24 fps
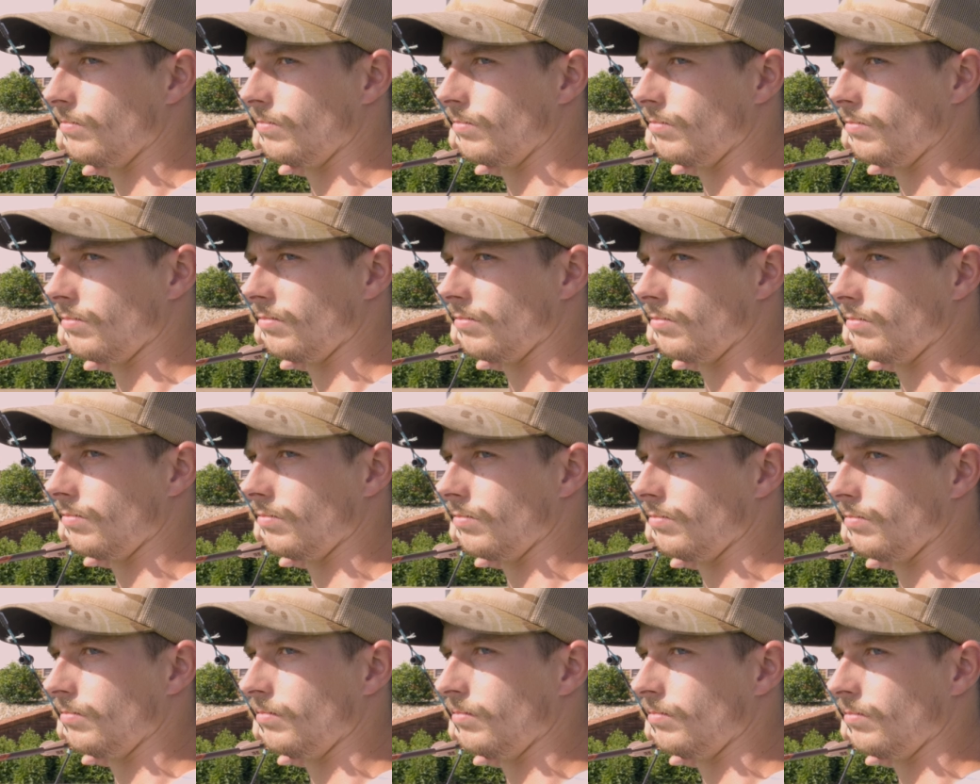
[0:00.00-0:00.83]

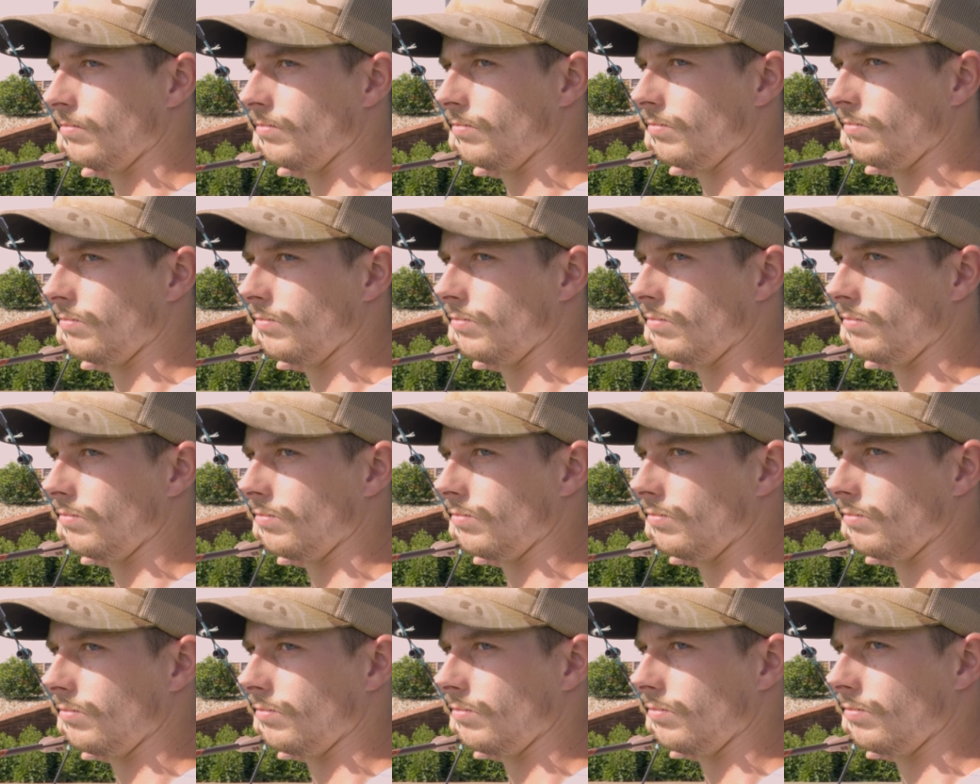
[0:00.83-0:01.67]

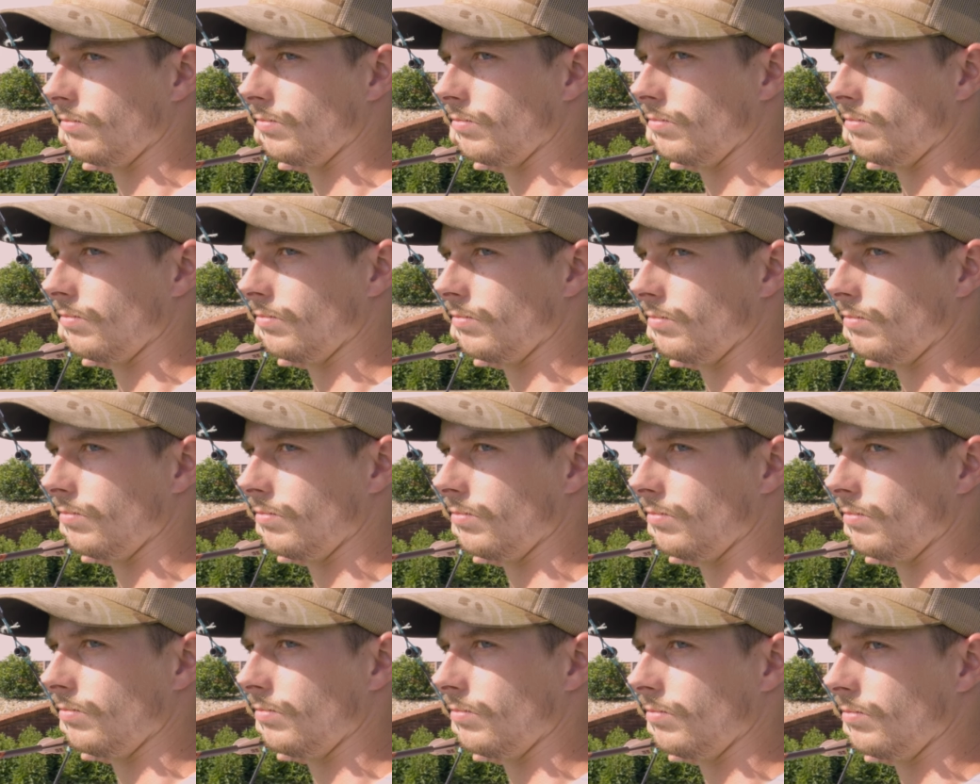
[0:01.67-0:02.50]

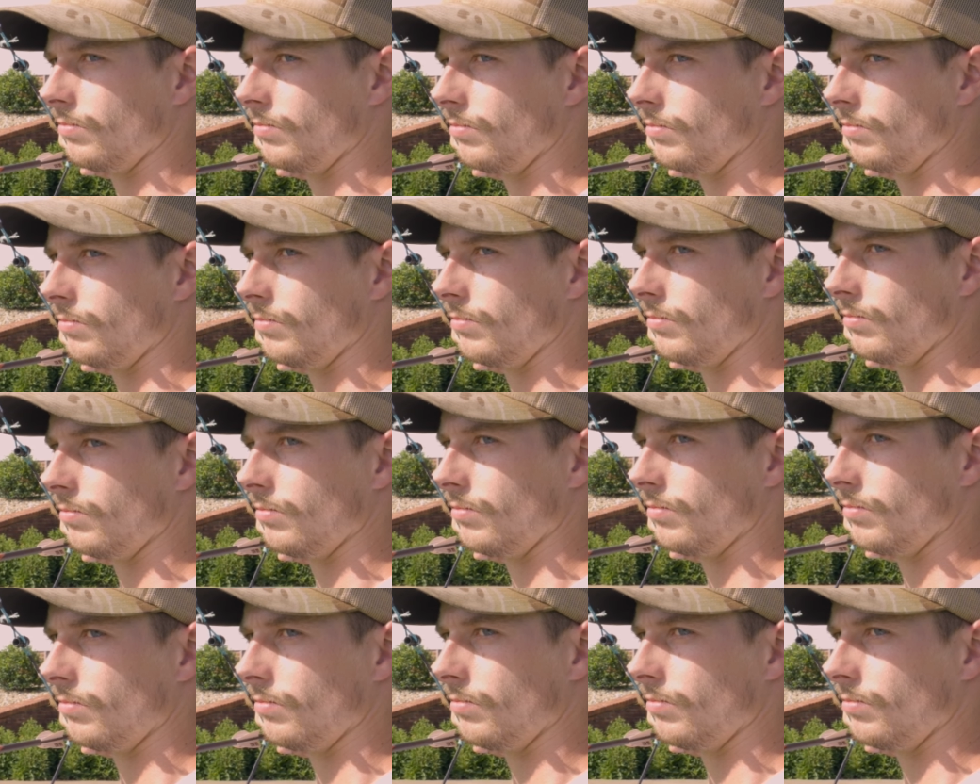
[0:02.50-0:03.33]

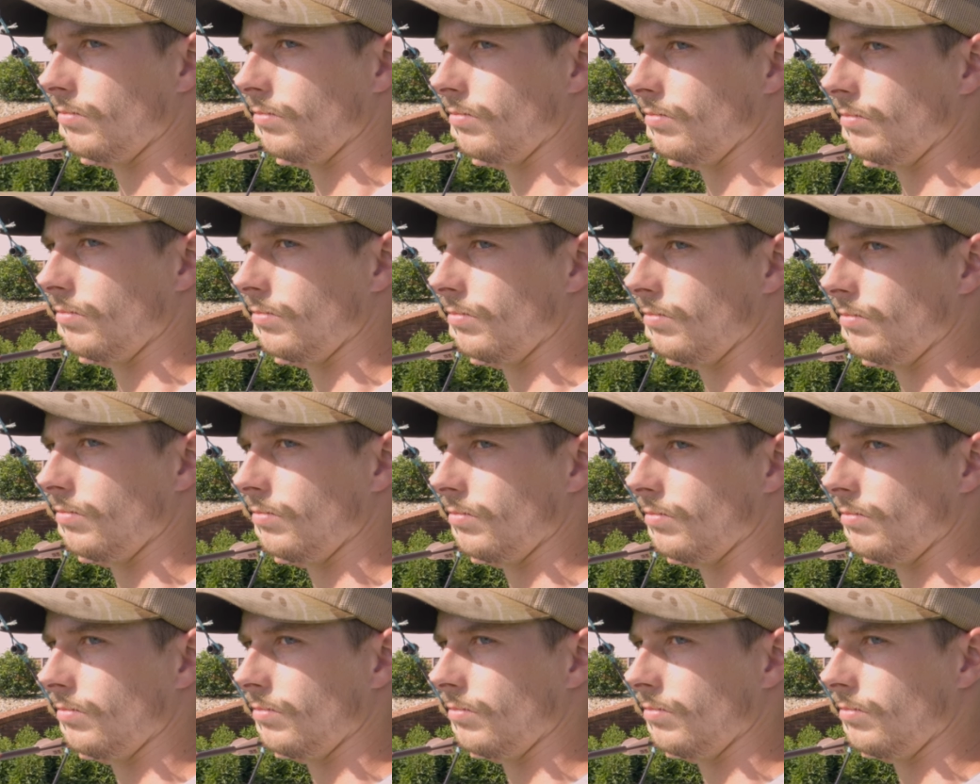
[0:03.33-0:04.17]

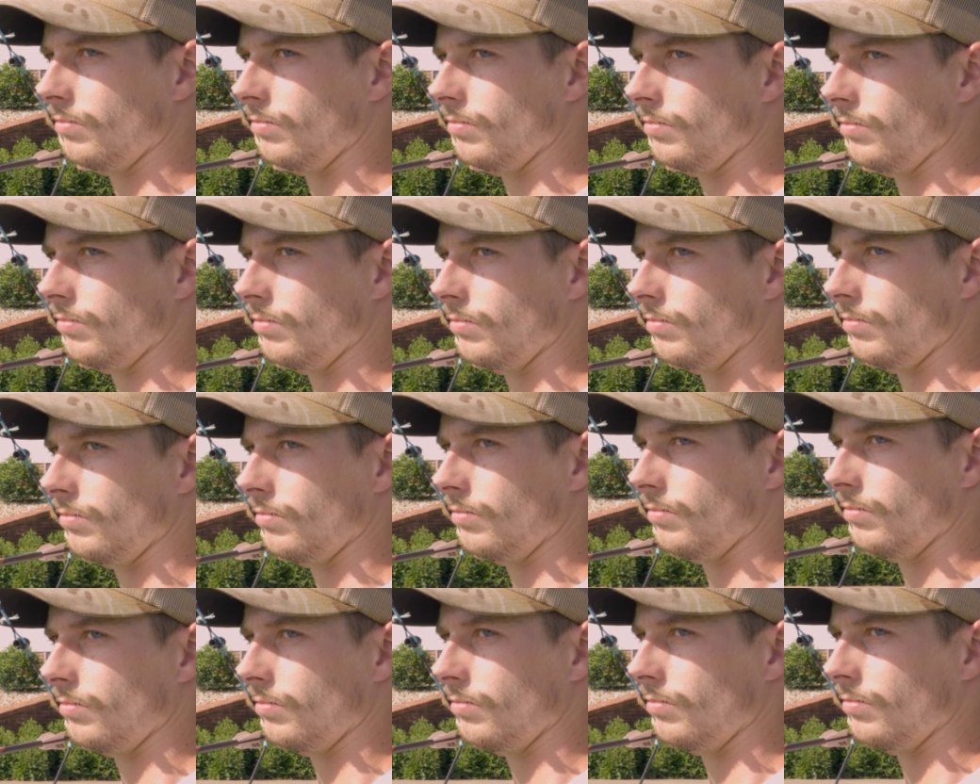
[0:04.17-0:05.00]

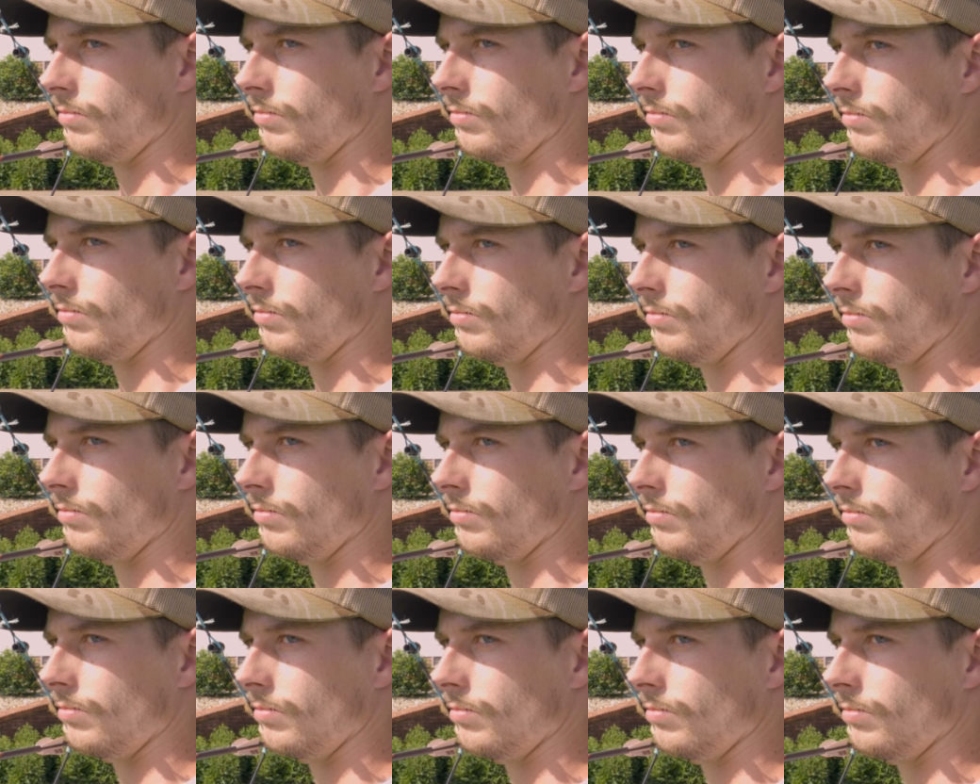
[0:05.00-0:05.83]

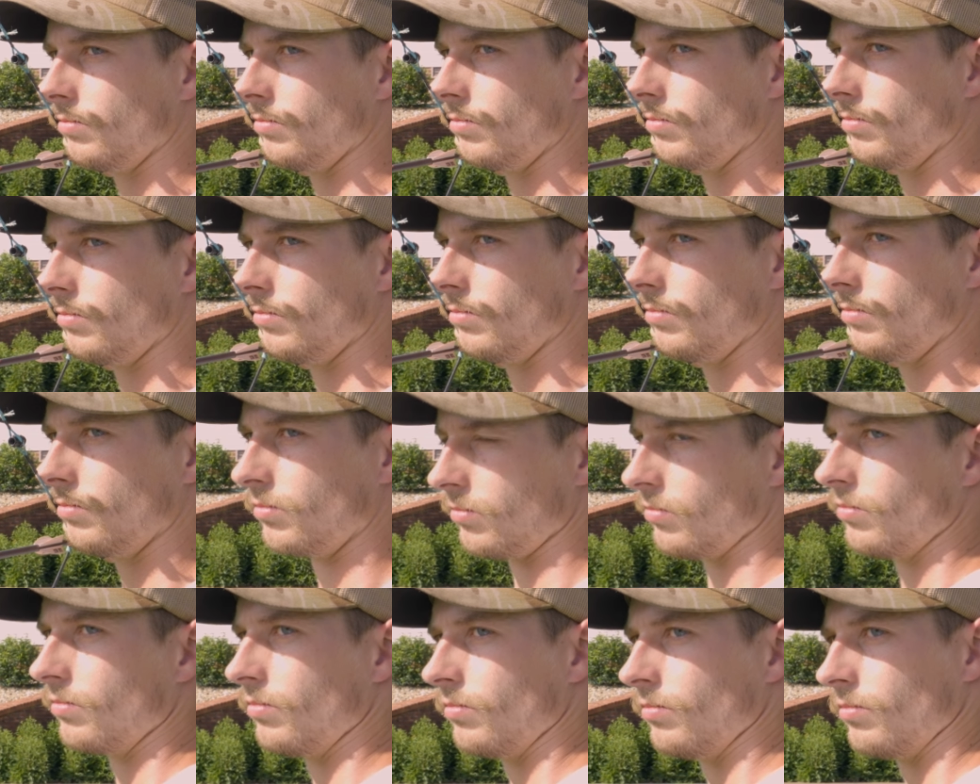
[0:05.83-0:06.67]

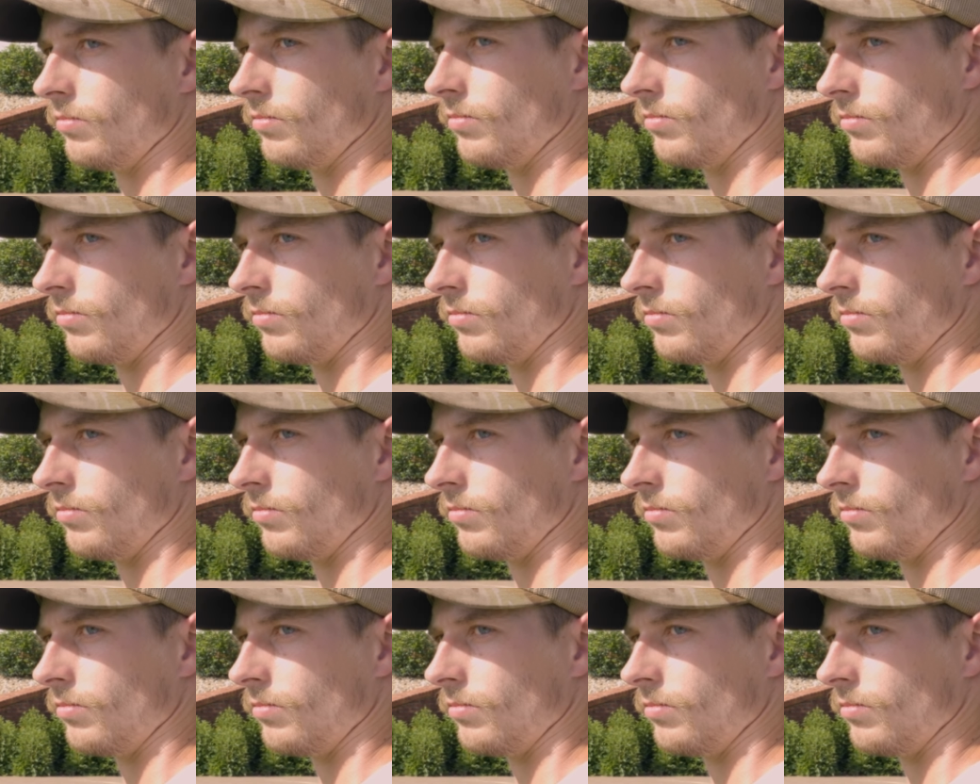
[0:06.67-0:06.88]
(no one is talking)